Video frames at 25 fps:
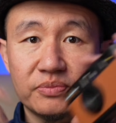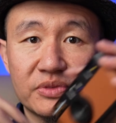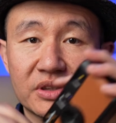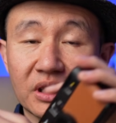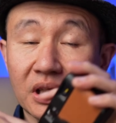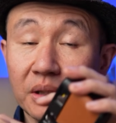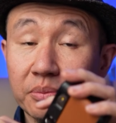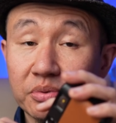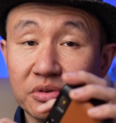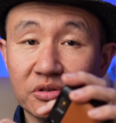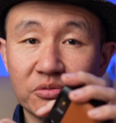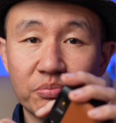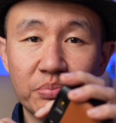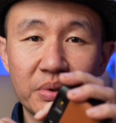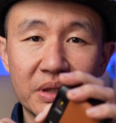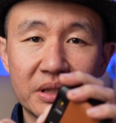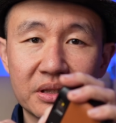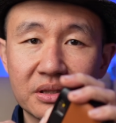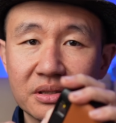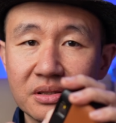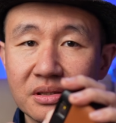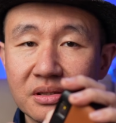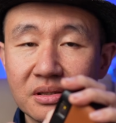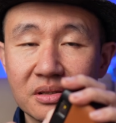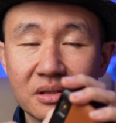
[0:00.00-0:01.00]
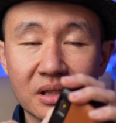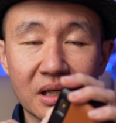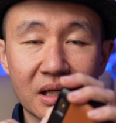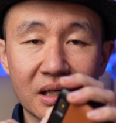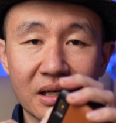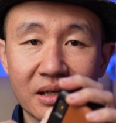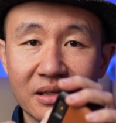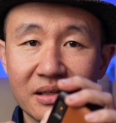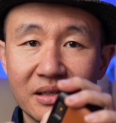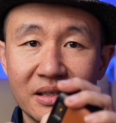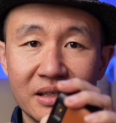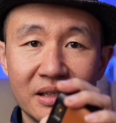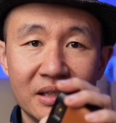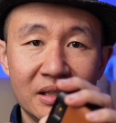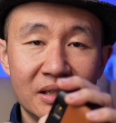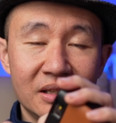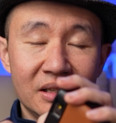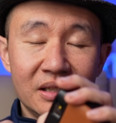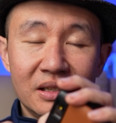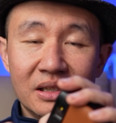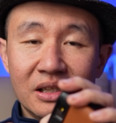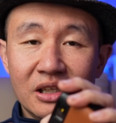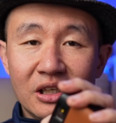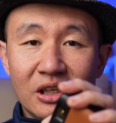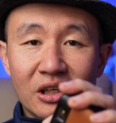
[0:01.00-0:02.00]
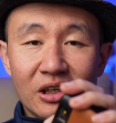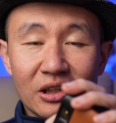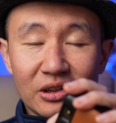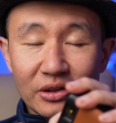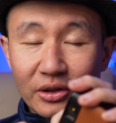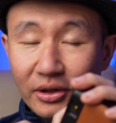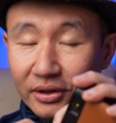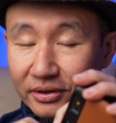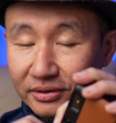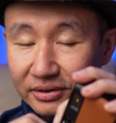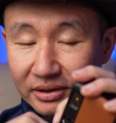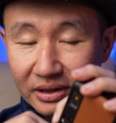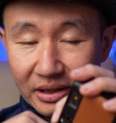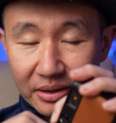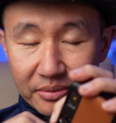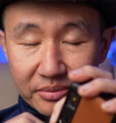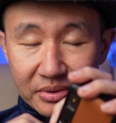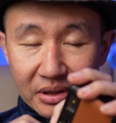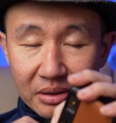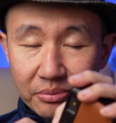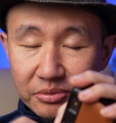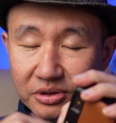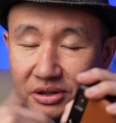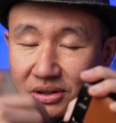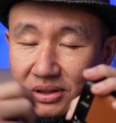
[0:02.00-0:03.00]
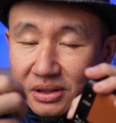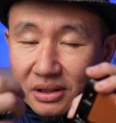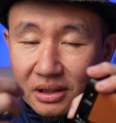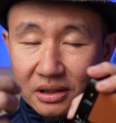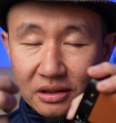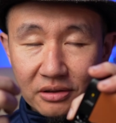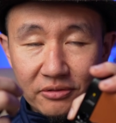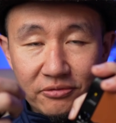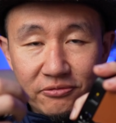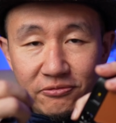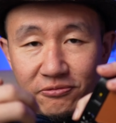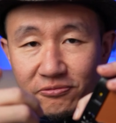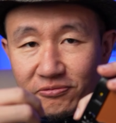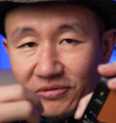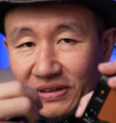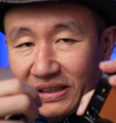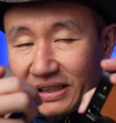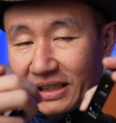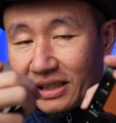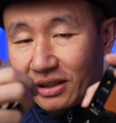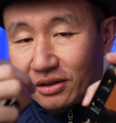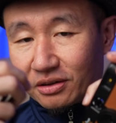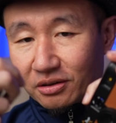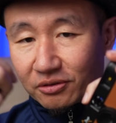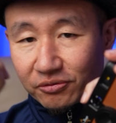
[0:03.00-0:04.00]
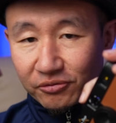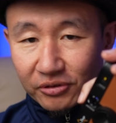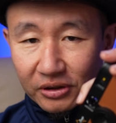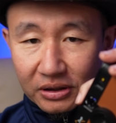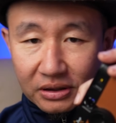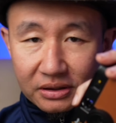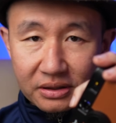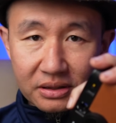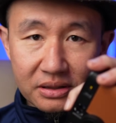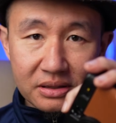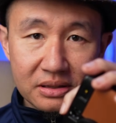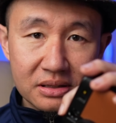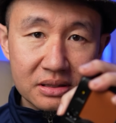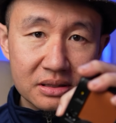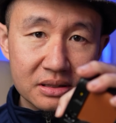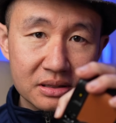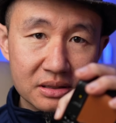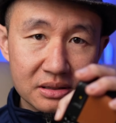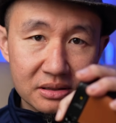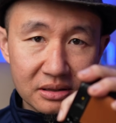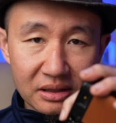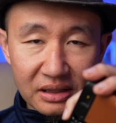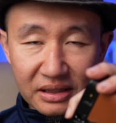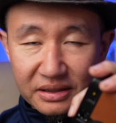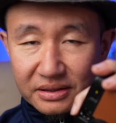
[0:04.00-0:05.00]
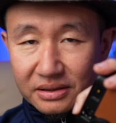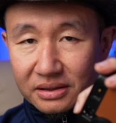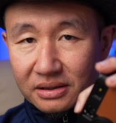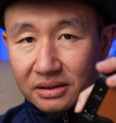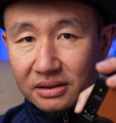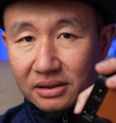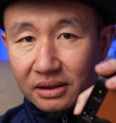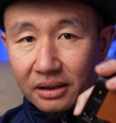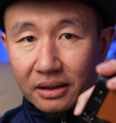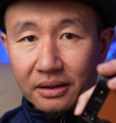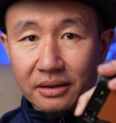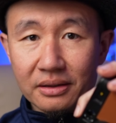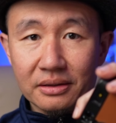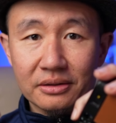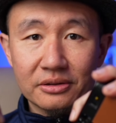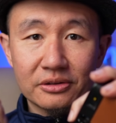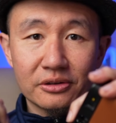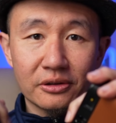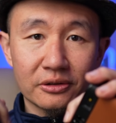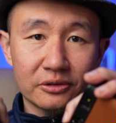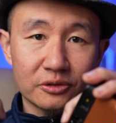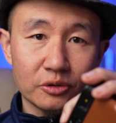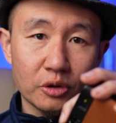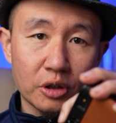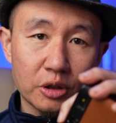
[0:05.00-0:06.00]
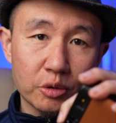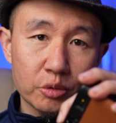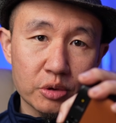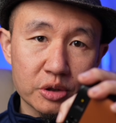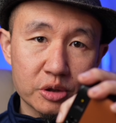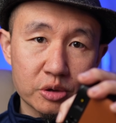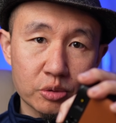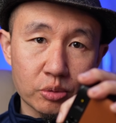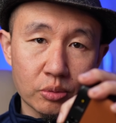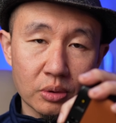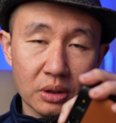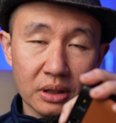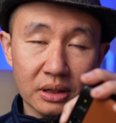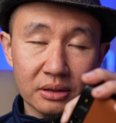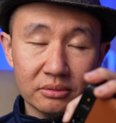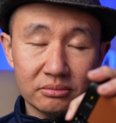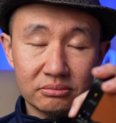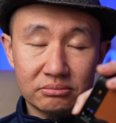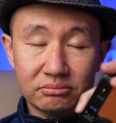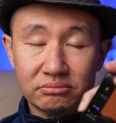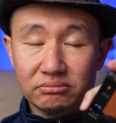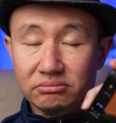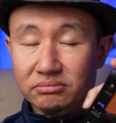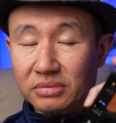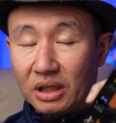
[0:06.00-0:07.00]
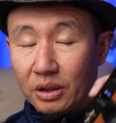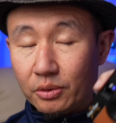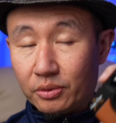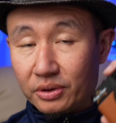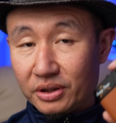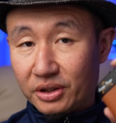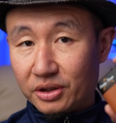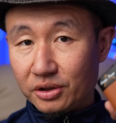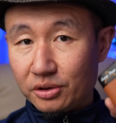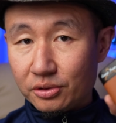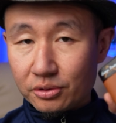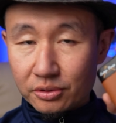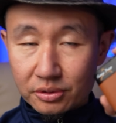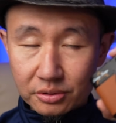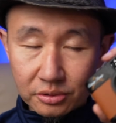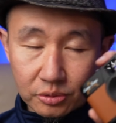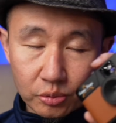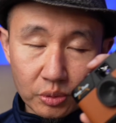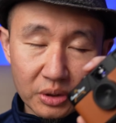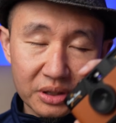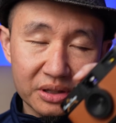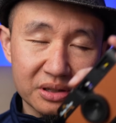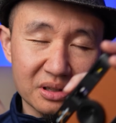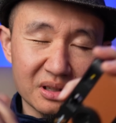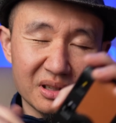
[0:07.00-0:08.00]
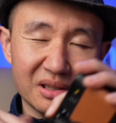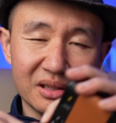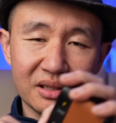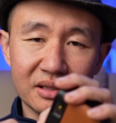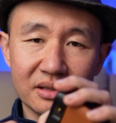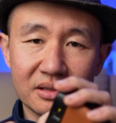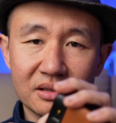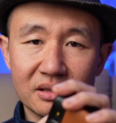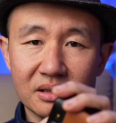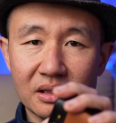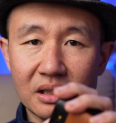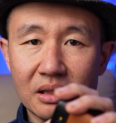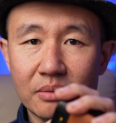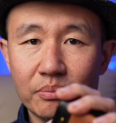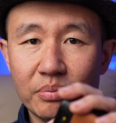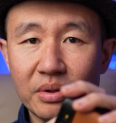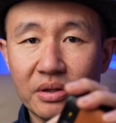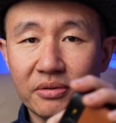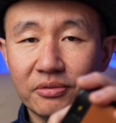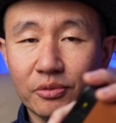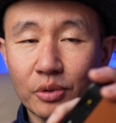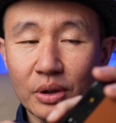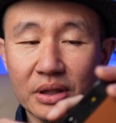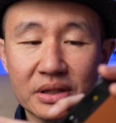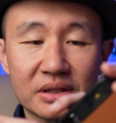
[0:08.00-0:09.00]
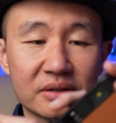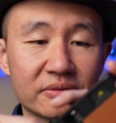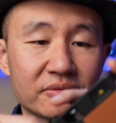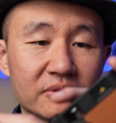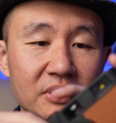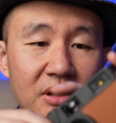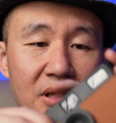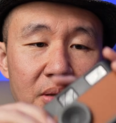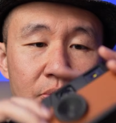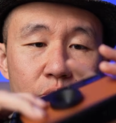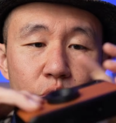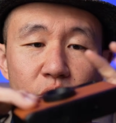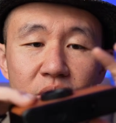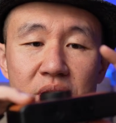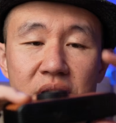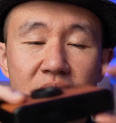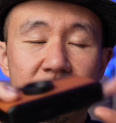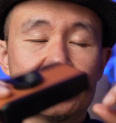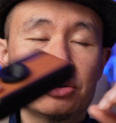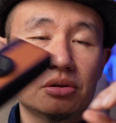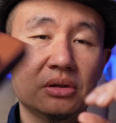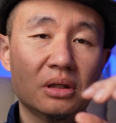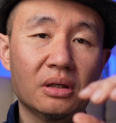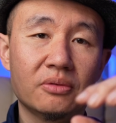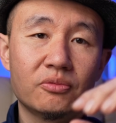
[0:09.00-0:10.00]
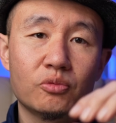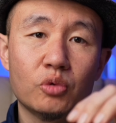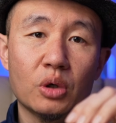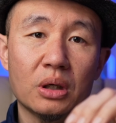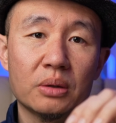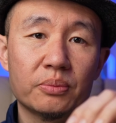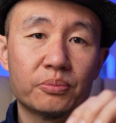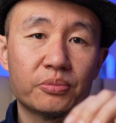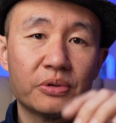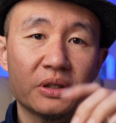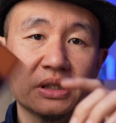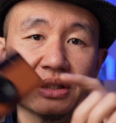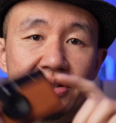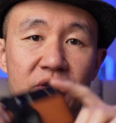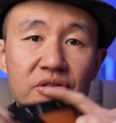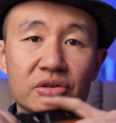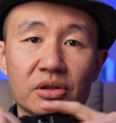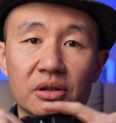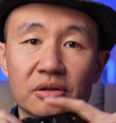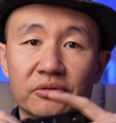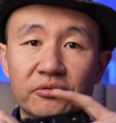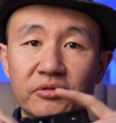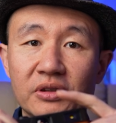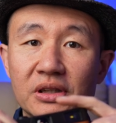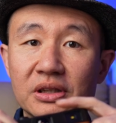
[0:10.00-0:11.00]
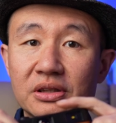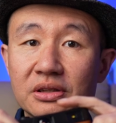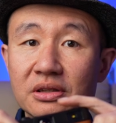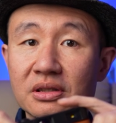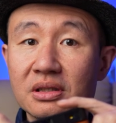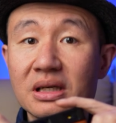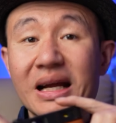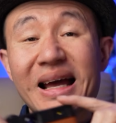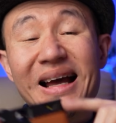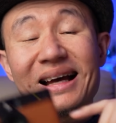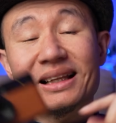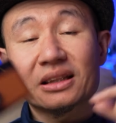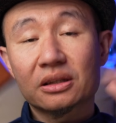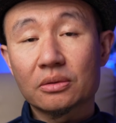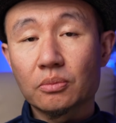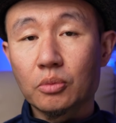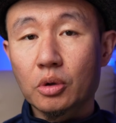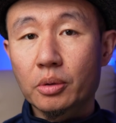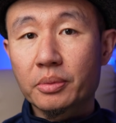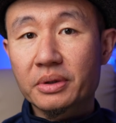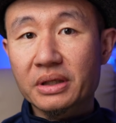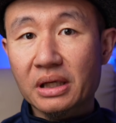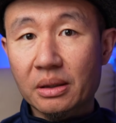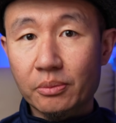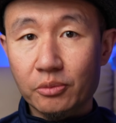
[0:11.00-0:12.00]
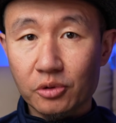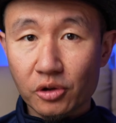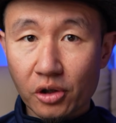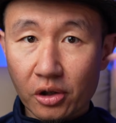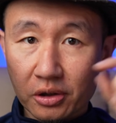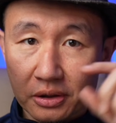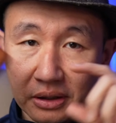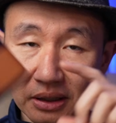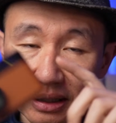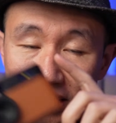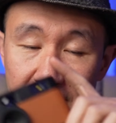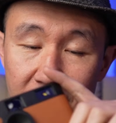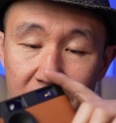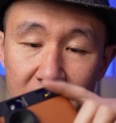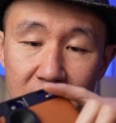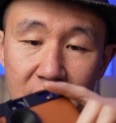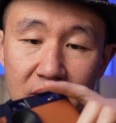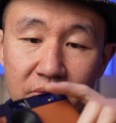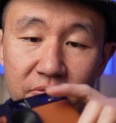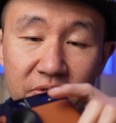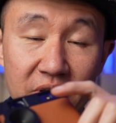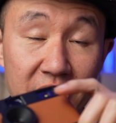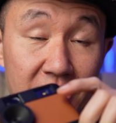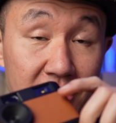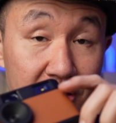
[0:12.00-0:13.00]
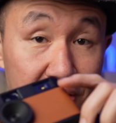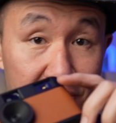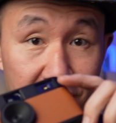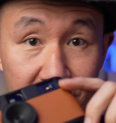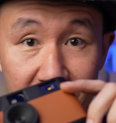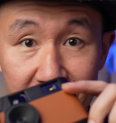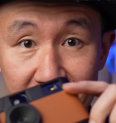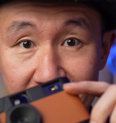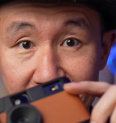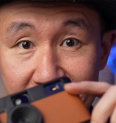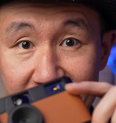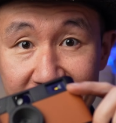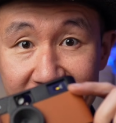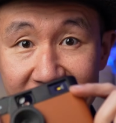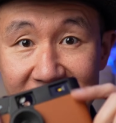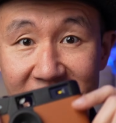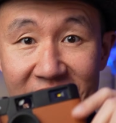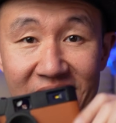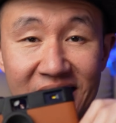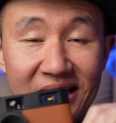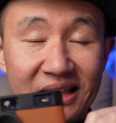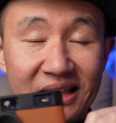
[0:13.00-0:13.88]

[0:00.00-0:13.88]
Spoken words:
types of pictures, and a lot of times I'm just kind of flicking through filters, undecided, not knowing which one I want to use, which is a bit of a waste of time. With this, you have one pre-installed filter. At the moment, I'm rocking the vintage filters,